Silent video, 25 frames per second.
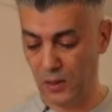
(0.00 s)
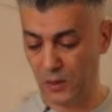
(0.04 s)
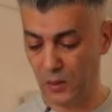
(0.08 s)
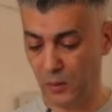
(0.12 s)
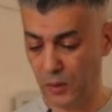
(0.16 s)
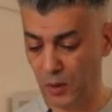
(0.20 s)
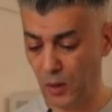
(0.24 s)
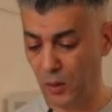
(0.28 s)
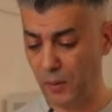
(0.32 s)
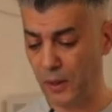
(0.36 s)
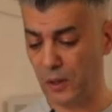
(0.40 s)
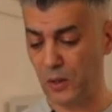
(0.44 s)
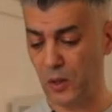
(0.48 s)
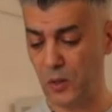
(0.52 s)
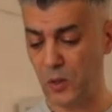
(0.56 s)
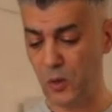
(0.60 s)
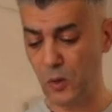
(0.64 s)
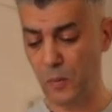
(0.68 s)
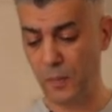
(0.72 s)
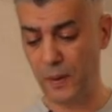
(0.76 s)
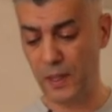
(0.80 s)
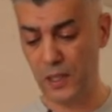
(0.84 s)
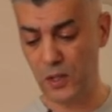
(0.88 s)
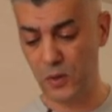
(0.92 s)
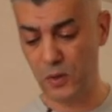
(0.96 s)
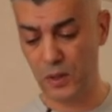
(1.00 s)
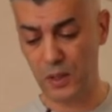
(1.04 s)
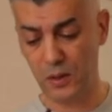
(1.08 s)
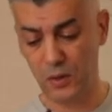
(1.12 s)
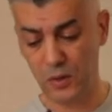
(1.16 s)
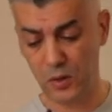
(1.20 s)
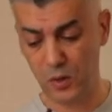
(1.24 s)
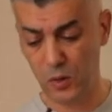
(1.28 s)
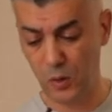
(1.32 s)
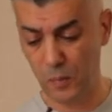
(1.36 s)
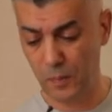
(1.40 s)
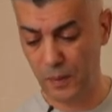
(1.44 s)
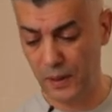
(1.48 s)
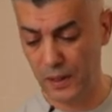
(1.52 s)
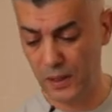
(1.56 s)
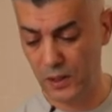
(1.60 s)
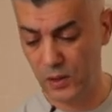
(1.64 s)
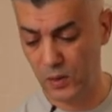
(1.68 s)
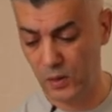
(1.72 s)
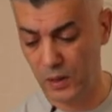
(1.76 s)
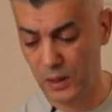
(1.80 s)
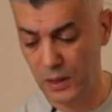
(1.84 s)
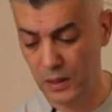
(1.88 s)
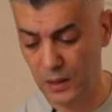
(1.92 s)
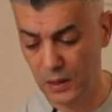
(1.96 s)
So we're gonna make the choux pastry. The choux
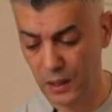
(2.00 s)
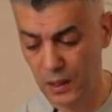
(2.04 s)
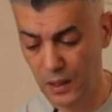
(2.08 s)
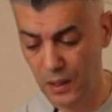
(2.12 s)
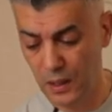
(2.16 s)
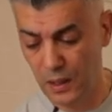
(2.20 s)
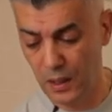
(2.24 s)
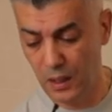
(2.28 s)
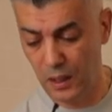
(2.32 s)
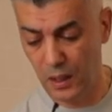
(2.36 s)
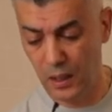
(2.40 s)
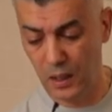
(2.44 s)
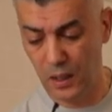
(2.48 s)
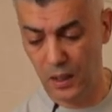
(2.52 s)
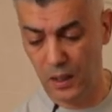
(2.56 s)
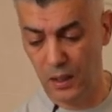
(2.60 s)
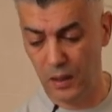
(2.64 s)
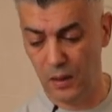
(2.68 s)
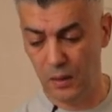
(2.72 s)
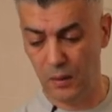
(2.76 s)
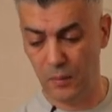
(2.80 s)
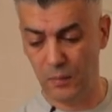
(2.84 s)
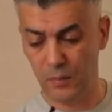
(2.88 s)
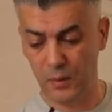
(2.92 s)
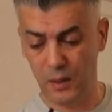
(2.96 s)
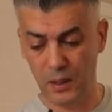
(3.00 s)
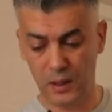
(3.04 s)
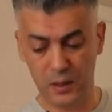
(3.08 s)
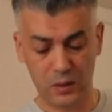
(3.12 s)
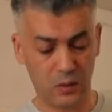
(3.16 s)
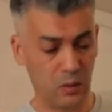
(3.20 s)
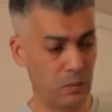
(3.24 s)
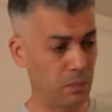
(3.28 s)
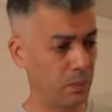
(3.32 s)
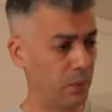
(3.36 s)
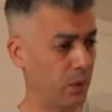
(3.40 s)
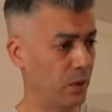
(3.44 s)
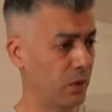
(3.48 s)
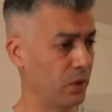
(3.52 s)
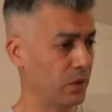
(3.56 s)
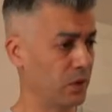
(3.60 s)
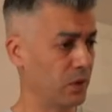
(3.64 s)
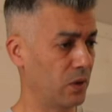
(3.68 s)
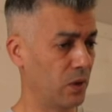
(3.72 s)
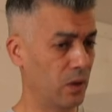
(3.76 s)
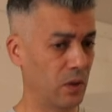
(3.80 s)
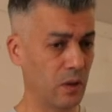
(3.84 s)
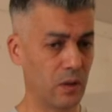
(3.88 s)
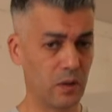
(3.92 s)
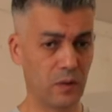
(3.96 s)
pastry um, is
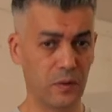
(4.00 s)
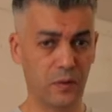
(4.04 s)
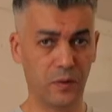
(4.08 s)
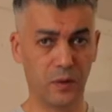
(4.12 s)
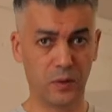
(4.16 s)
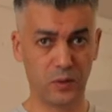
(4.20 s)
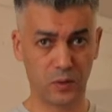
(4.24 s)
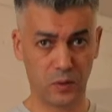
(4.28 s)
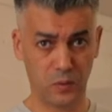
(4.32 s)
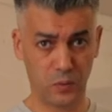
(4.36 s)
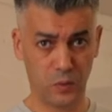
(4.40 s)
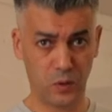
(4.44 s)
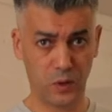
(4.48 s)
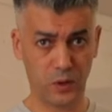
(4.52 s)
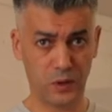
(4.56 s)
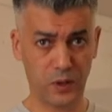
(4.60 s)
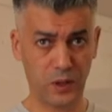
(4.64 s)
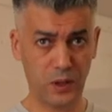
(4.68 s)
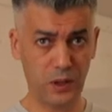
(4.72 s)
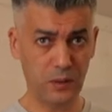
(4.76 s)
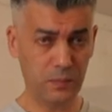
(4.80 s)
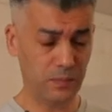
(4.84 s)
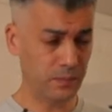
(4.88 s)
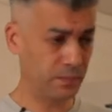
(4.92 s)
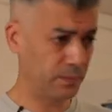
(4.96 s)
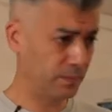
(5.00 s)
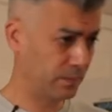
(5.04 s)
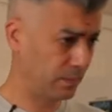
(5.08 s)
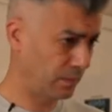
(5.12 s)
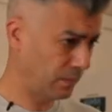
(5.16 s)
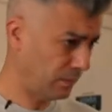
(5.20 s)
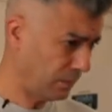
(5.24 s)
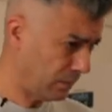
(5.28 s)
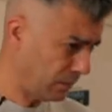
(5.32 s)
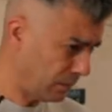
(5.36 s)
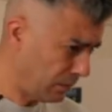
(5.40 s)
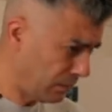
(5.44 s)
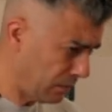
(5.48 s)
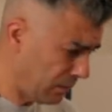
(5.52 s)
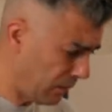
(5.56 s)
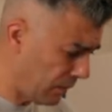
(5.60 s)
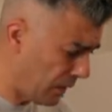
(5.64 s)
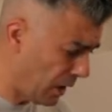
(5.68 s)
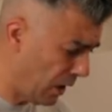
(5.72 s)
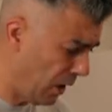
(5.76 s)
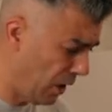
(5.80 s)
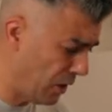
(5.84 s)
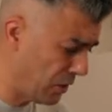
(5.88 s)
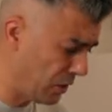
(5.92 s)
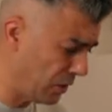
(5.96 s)
composed of some water,
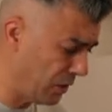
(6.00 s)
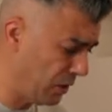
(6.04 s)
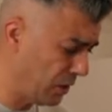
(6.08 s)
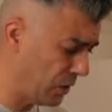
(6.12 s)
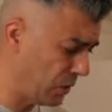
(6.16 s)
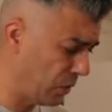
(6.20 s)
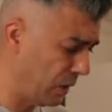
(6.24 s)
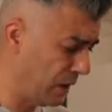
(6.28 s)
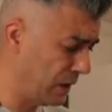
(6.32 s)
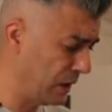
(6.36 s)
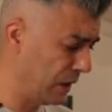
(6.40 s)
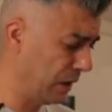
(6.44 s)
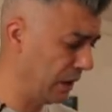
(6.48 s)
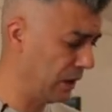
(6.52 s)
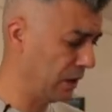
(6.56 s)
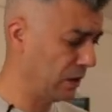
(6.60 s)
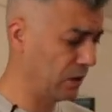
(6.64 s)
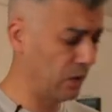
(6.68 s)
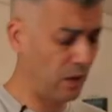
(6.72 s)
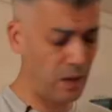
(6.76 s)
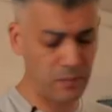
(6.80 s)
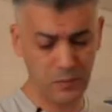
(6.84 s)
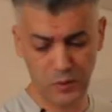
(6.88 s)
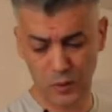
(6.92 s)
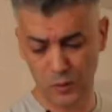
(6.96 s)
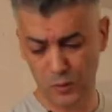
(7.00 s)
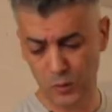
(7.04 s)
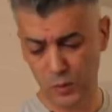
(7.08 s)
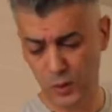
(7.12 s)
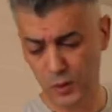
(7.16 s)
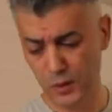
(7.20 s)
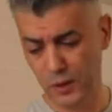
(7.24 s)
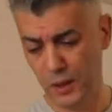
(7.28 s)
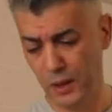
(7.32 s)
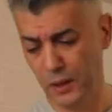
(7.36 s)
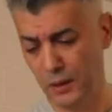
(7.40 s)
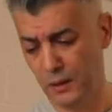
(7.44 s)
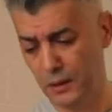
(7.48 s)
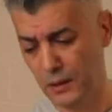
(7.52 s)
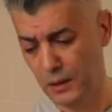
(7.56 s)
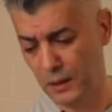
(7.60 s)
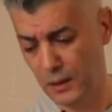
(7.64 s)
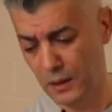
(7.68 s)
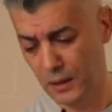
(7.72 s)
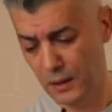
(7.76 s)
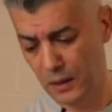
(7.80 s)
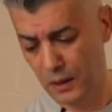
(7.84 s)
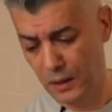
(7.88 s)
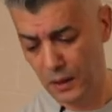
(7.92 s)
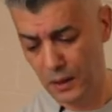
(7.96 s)
120 grams of water,
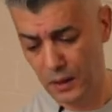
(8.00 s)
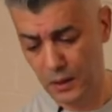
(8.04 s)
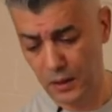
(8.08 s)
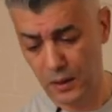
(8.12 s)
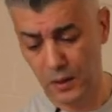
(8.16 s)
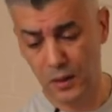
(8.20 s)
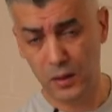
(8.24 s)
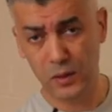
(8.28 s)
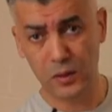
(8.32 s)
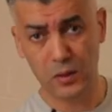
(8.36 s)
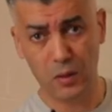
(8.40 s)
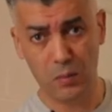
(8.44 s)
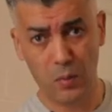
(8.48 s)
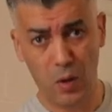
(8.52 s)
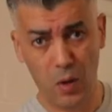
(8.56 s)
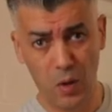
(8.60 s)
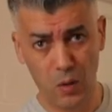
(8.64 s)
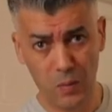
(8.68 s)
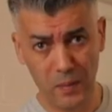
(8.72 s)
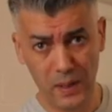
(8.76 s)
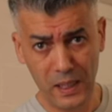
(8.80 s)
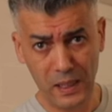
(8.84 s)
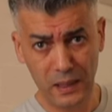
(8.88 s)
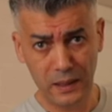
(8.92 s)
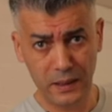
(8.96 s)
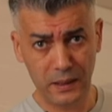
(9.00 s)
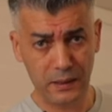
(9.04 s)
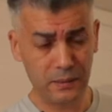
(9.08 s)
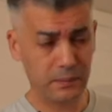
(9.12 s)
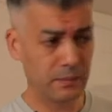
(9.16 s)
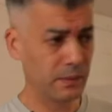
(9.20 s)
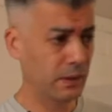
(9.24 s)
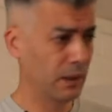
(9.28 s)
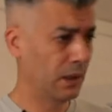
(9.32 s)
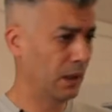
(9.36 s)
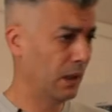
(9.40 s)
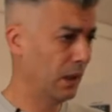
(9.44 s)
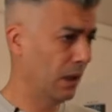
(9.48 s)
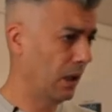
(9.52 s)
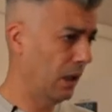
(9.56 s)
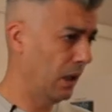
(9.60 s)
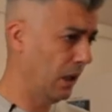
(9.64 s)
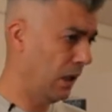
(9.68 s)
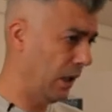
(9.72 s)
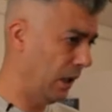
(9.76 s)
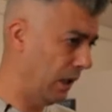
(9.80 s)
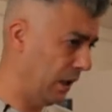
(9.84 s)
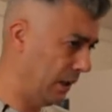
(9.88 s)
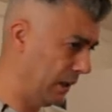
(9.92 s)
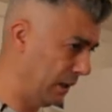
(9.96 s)
some whole milk,
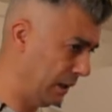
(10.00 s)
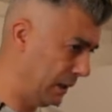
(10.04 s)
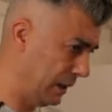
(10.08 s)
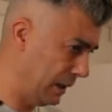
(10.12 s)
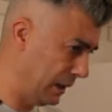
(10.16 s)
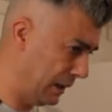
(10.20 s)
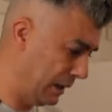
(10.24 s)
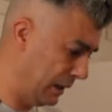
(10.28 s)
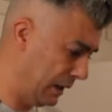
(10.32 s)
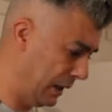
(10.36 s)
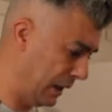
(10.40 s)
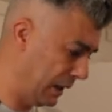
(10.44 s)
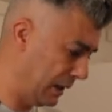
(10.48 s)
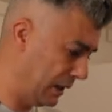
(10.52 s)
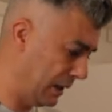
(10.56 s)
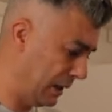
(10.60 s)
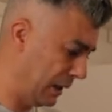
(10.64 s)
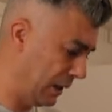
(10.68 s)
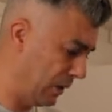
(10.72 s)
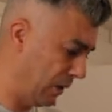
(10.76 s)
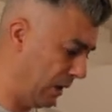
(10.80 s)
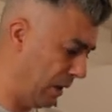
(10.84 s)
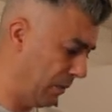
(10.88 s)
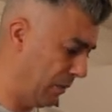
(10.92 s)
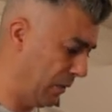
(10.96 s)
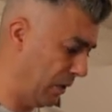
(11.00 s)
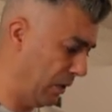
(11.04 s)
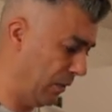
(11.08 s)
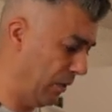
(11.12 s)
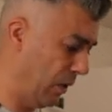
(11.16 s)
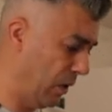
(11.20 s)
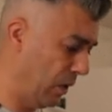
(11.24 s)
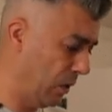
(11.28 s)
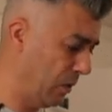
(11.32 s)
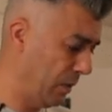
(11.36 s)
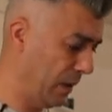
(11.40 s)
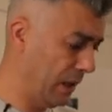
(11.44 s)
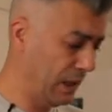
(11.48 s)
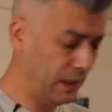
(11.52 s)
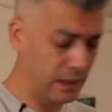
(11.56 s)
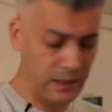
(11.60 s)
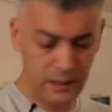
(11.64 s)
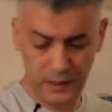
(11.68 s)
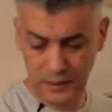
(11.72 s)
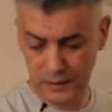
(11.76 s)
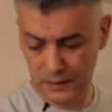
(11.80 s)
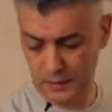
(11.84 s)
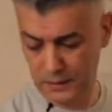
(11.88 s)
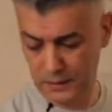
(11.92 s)
60 grams of whole milk,